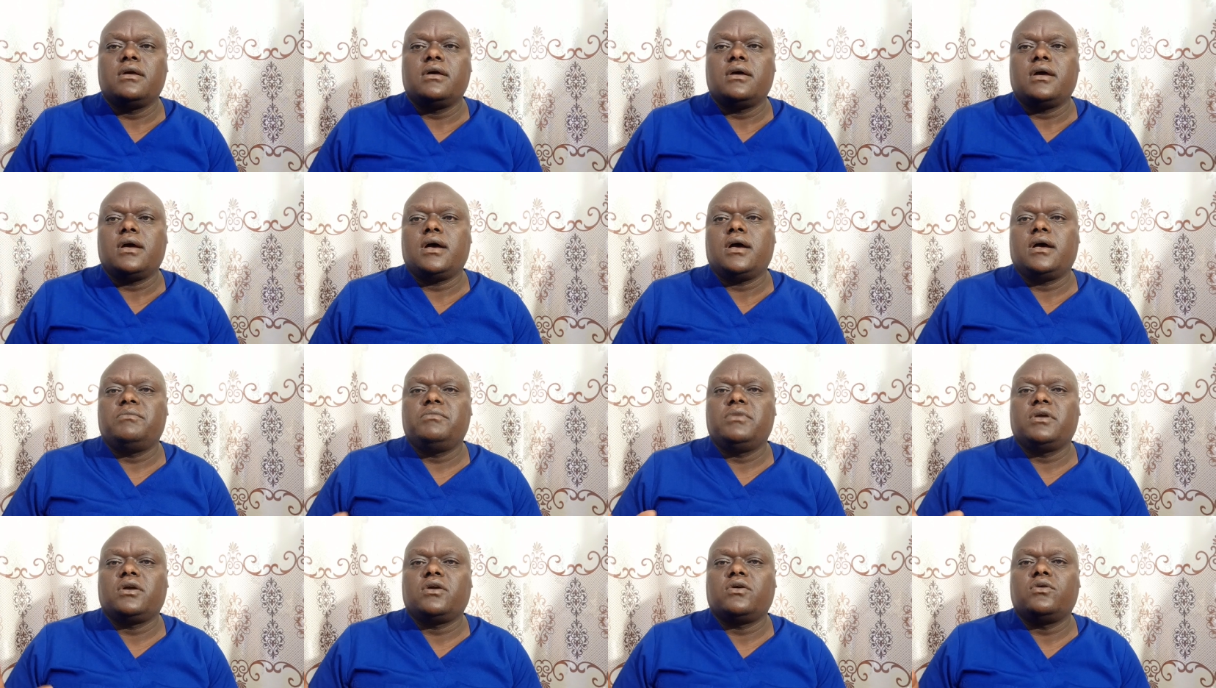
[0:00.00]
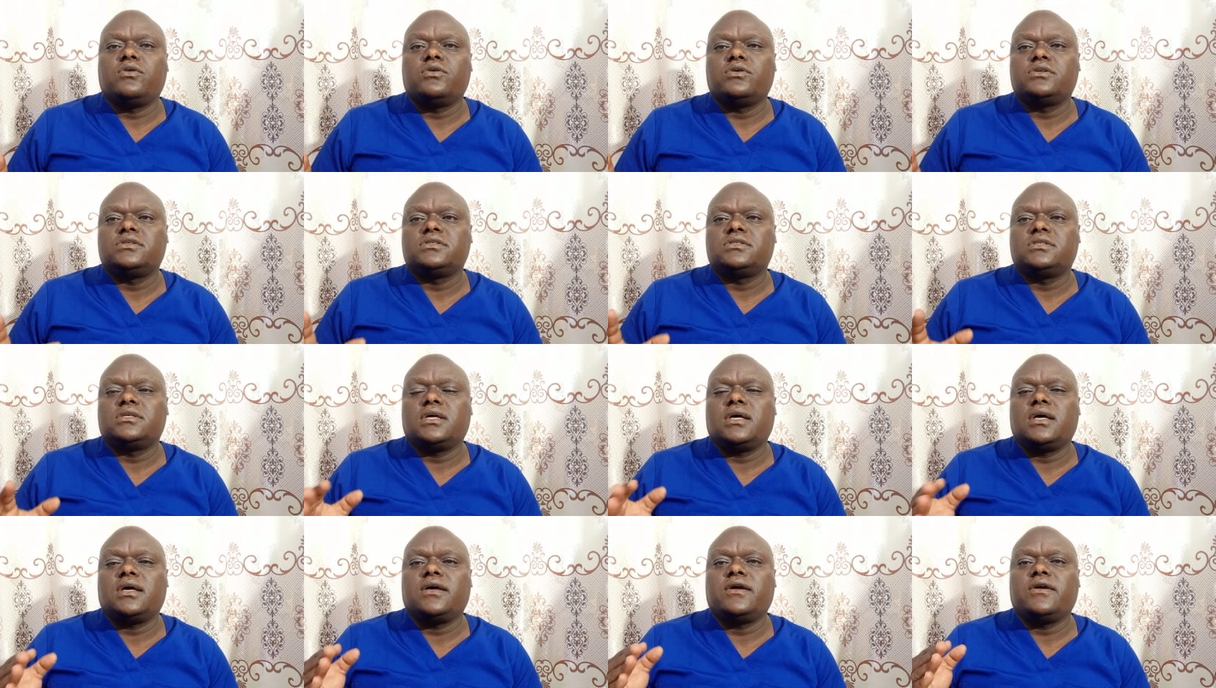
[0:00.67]
uh, because
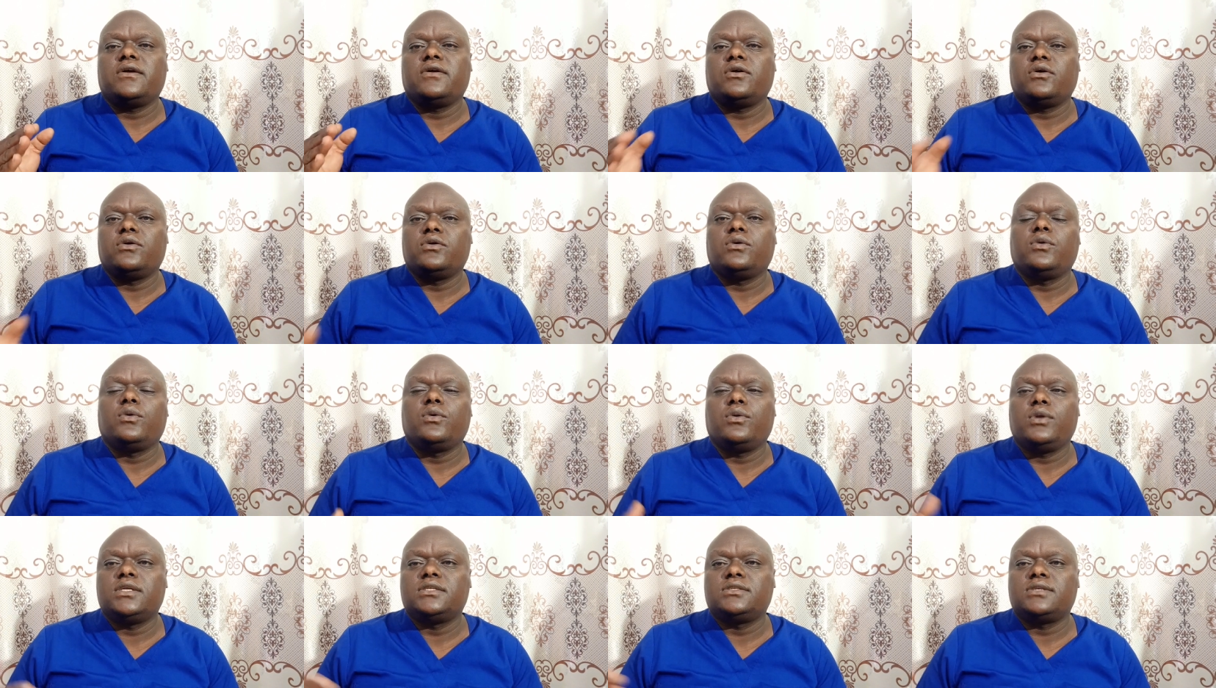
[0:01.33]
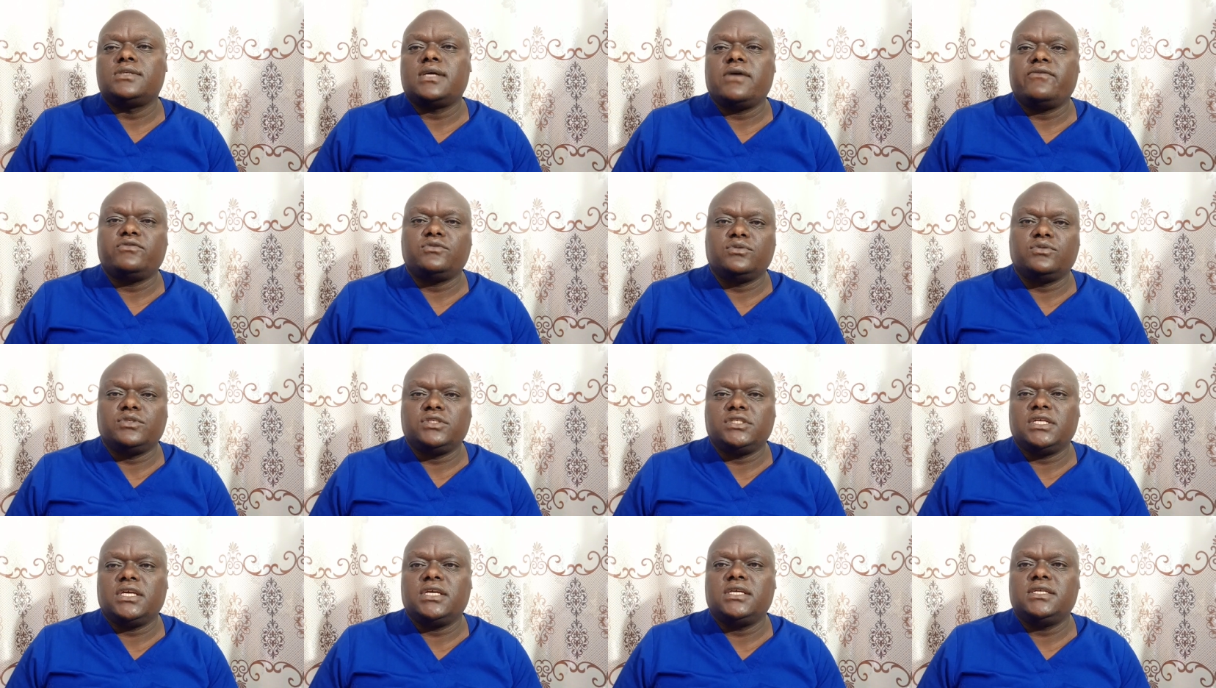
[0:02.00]
uh, or you always have to
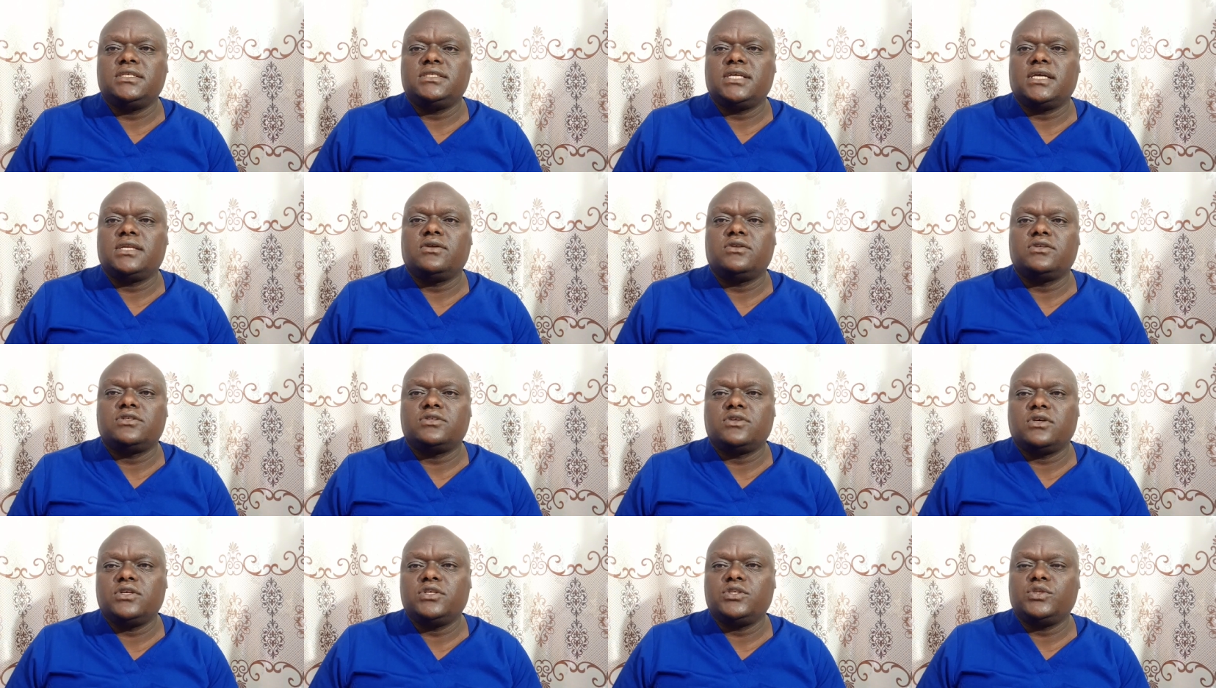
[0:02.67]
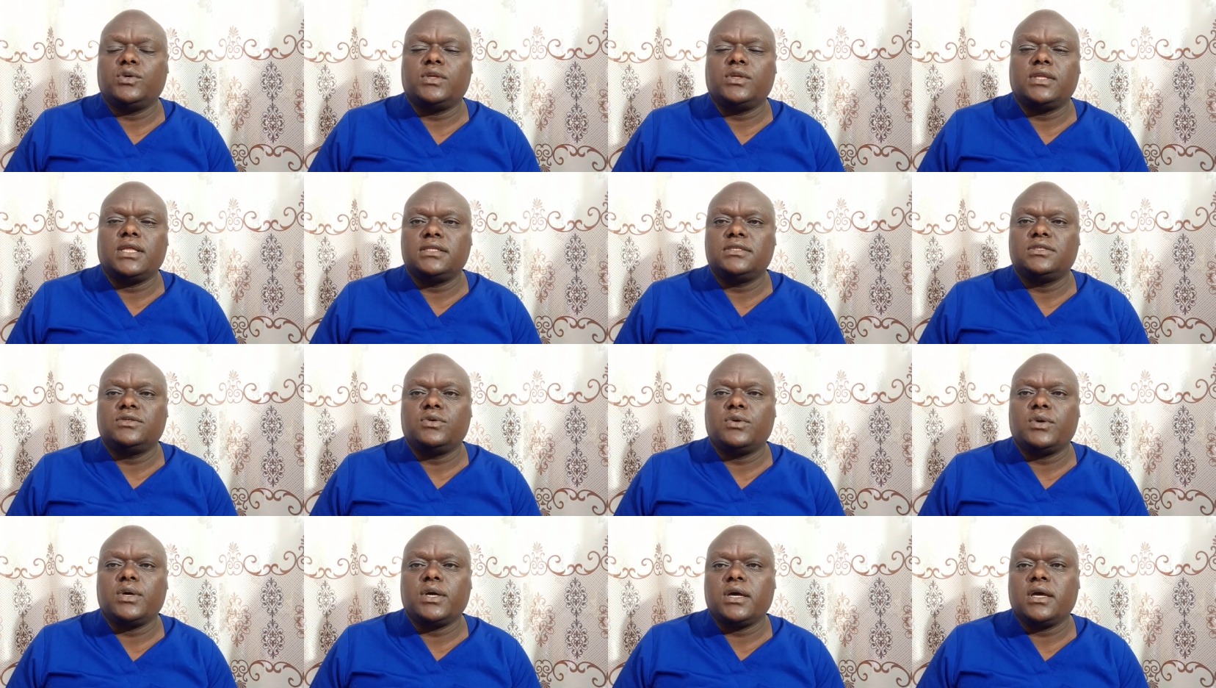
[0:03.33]
change and also ensure that
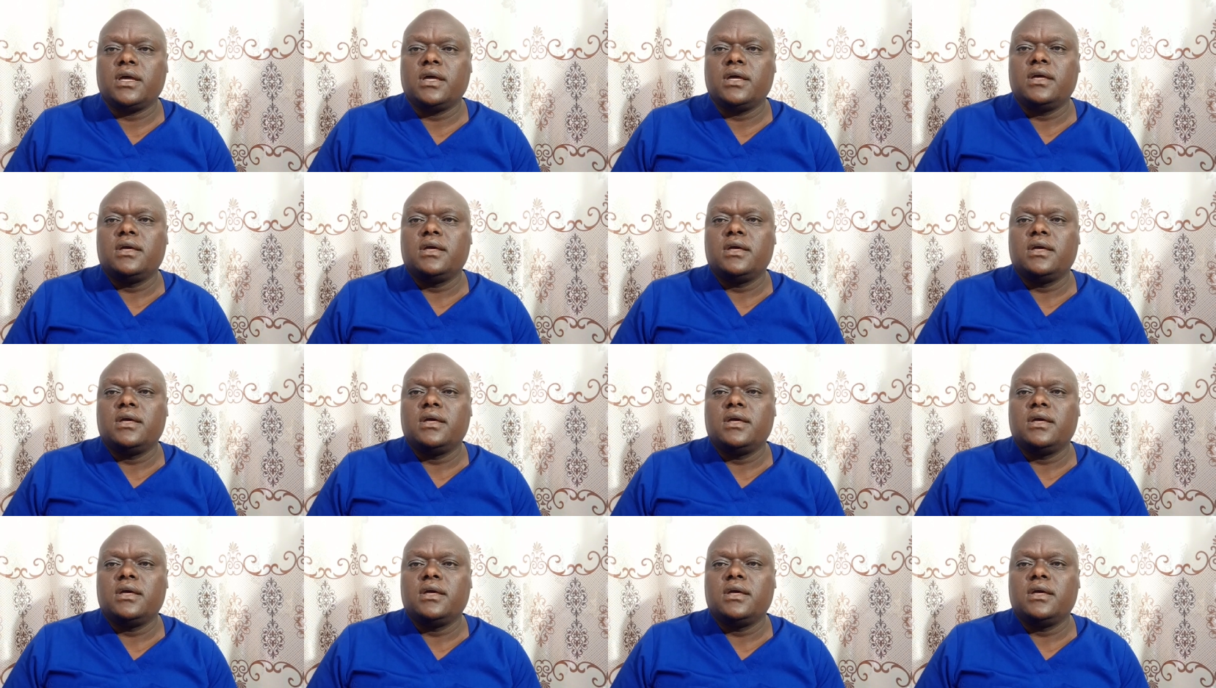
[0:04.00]
your